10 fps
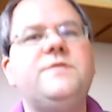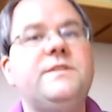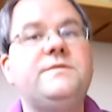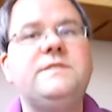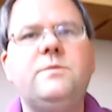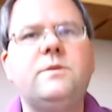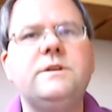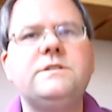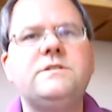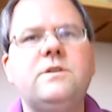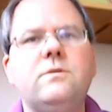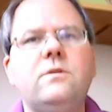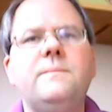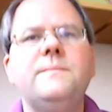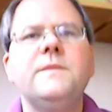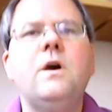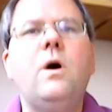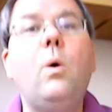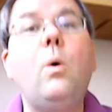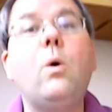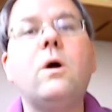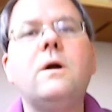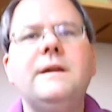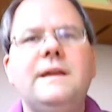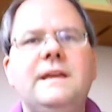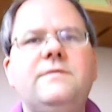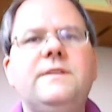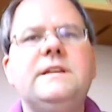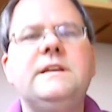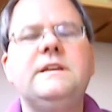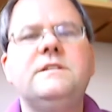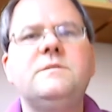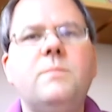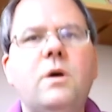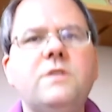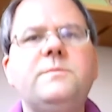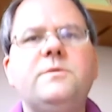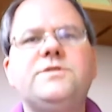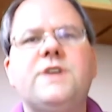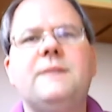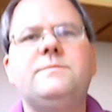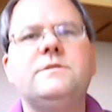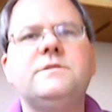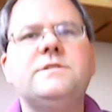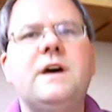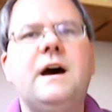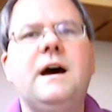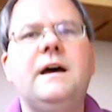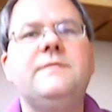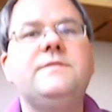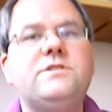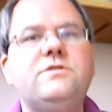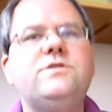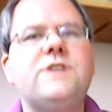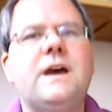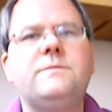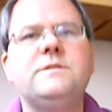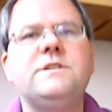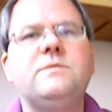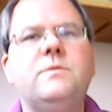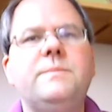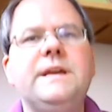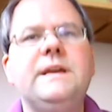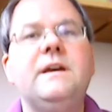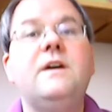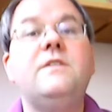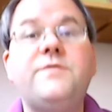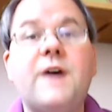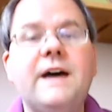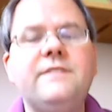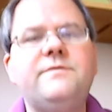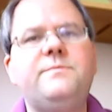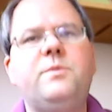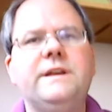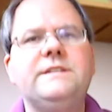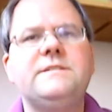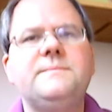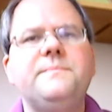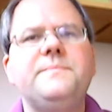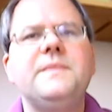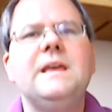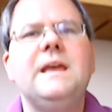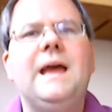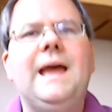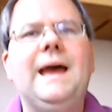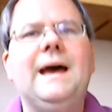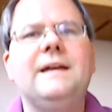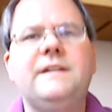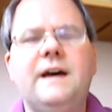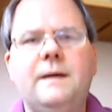15 points total. Or if it is multiple chapters, if it's 2 chapters, it will be 5 points. And